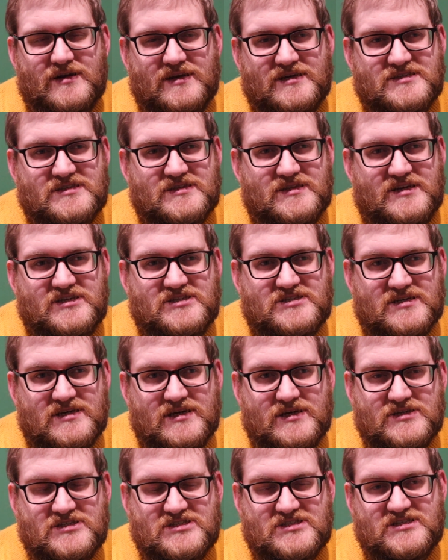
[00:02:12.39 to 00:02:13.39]
Let's
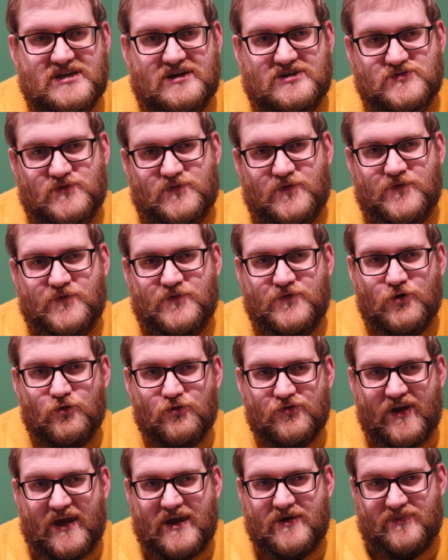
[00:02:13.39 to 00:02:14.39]
search
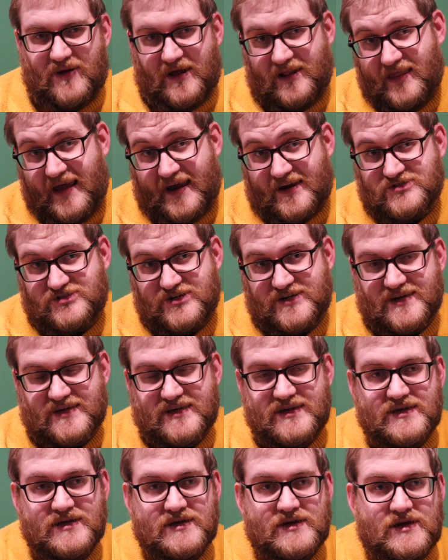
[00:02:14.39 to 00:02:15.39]
fuel type
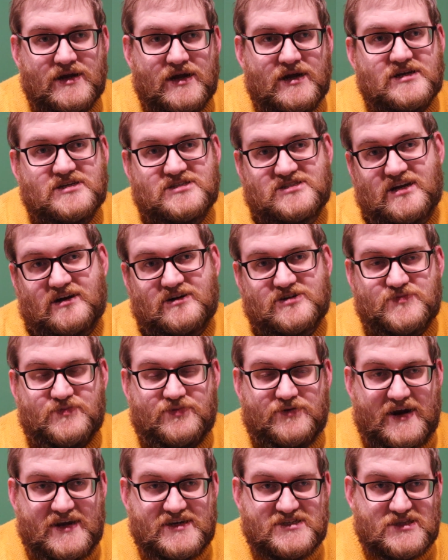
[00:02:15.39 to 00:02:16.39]
electric, search
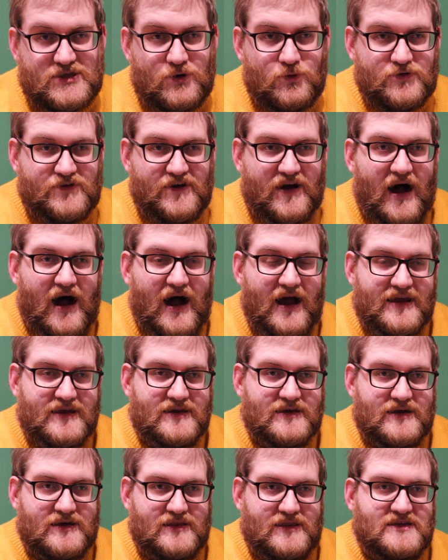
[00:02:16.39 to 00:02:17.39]
price low to
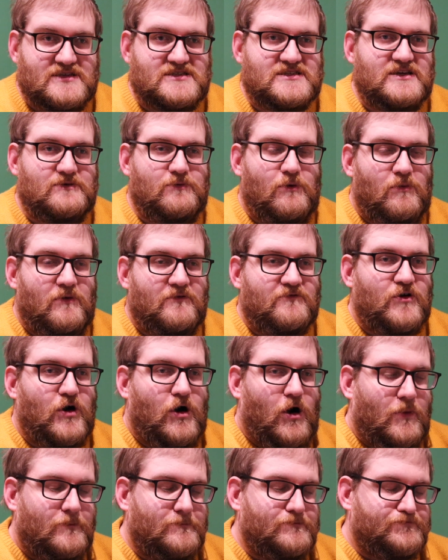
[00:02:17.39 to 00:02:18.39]
high, and let's see what we've
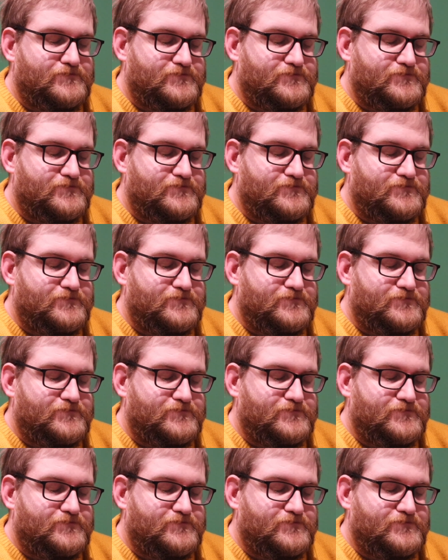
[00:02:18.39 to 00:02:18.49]
got.